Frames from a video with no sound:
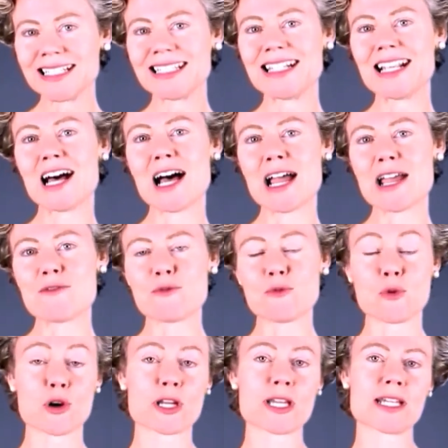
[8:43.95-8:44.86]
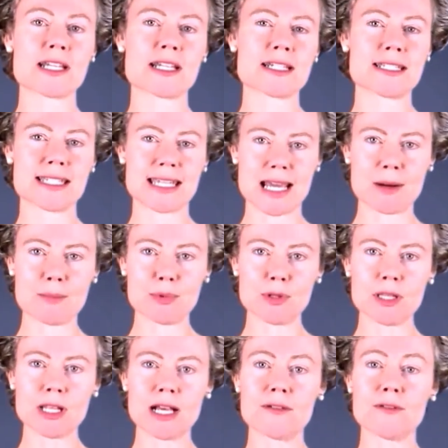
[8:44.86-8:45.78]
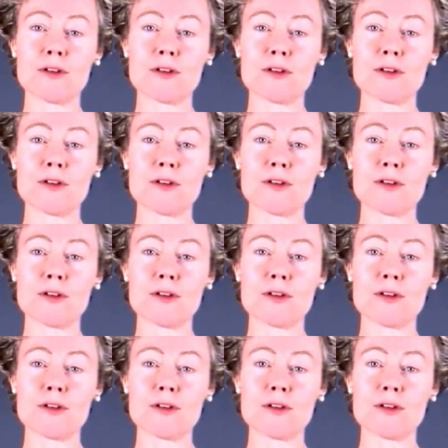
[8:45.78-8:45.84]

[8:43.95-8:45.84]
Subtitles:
live working example